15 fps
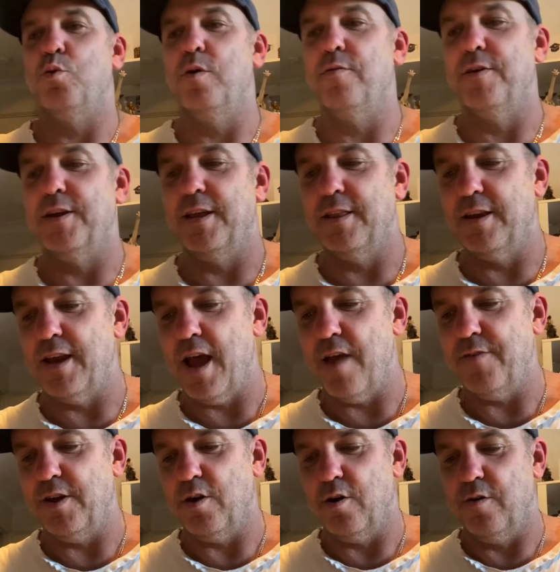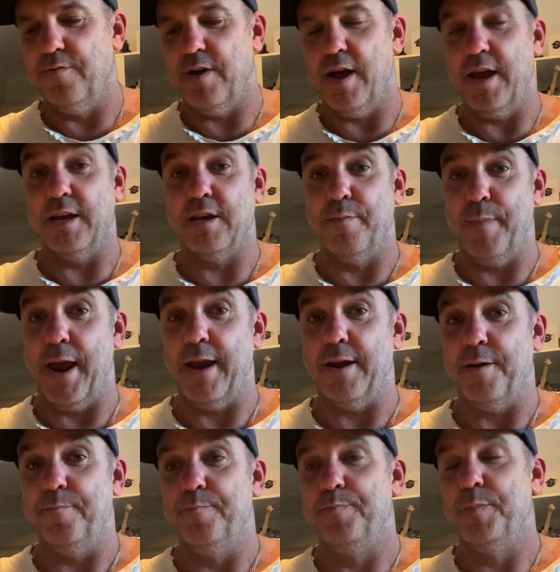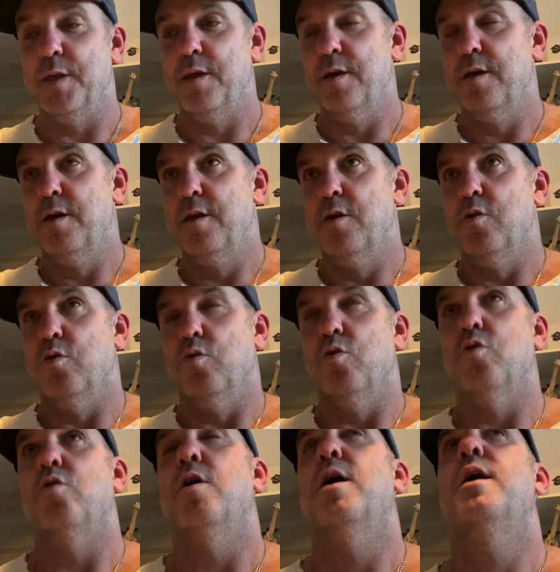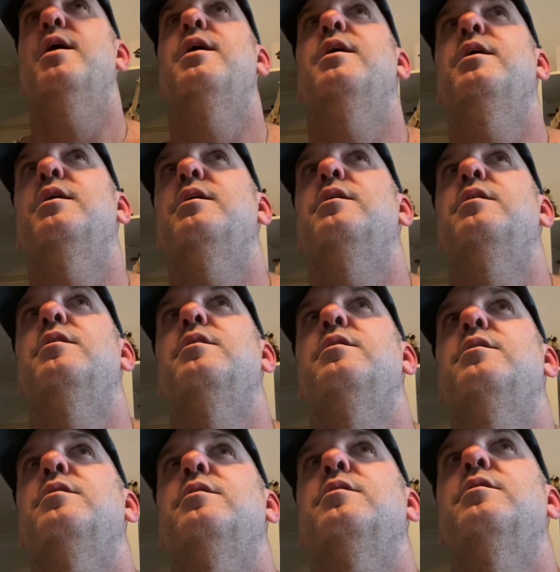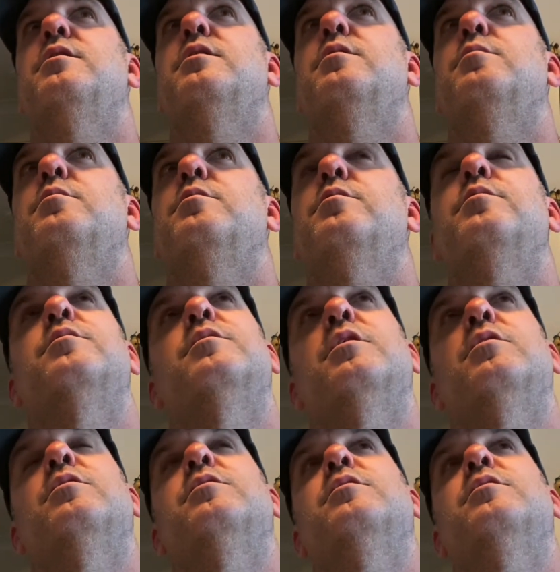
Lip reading: in the Navy of a commander, or a, hang on.